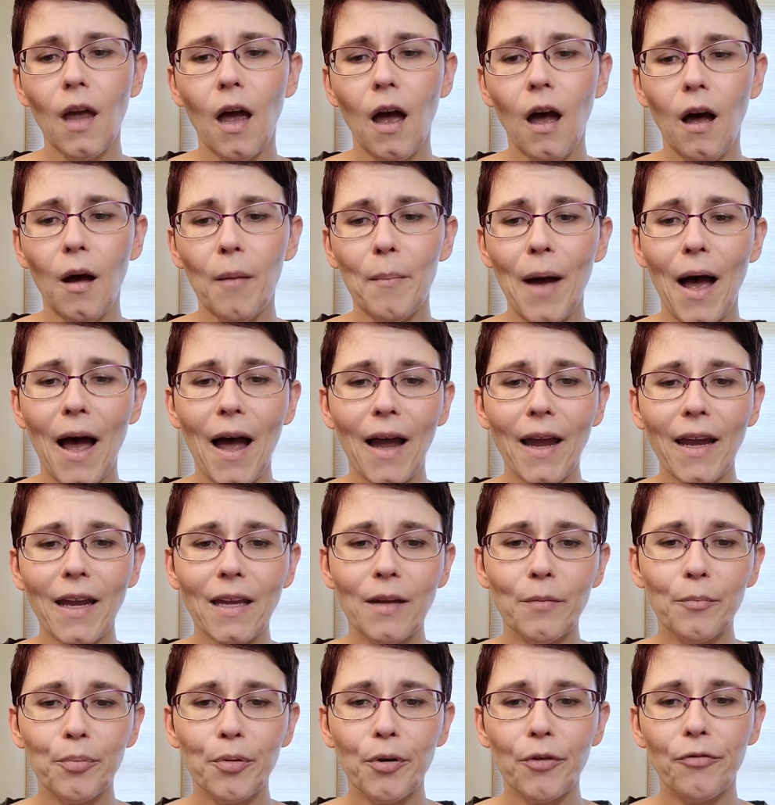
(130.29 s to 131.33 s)

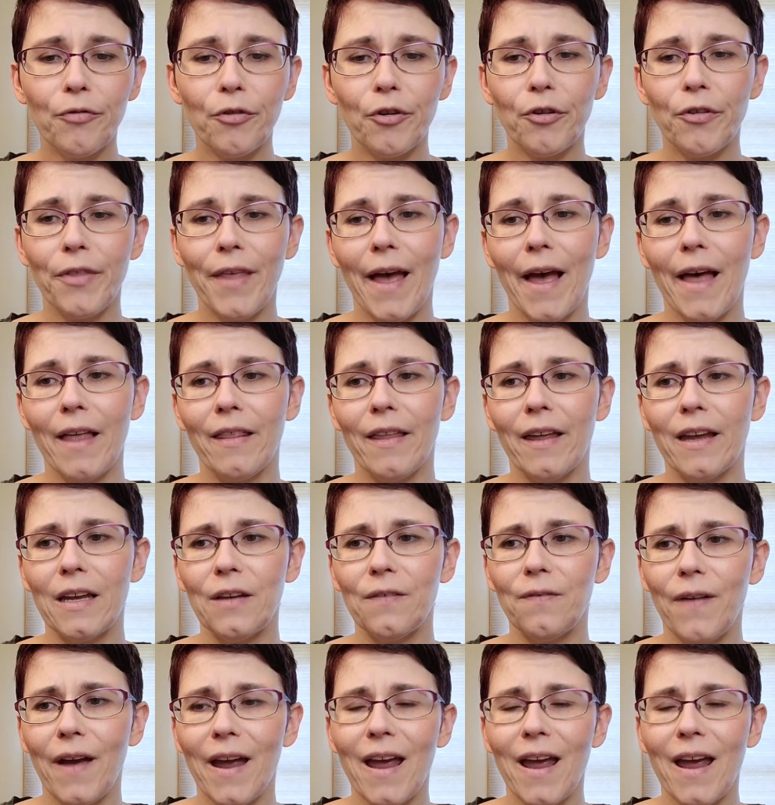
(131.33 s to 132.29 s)
I prefer that, like if